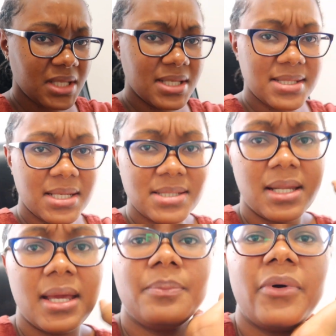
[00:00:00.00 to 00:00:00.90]
the sun is
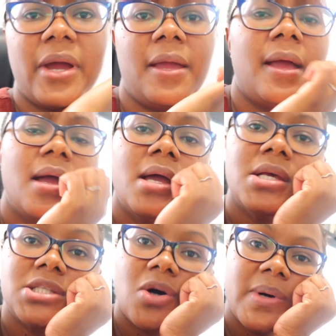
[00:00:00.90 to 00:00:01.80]
like bright.
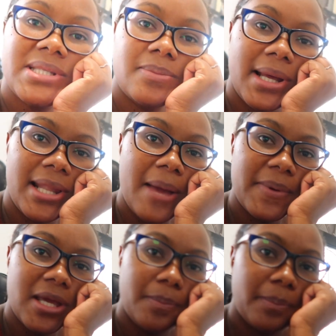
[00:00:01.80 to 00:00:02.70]
So what's in my
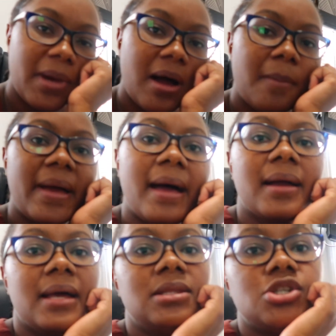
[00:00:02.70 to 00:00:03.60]
lab kit
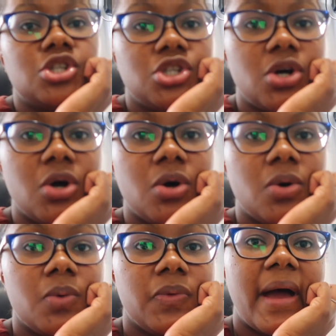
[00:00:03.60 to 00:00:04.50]
bag, I did
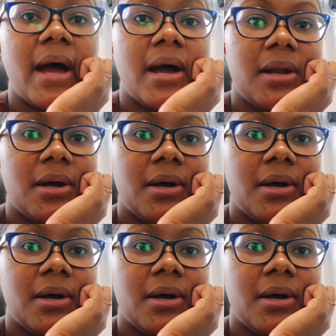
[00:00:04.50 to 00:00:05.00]
show that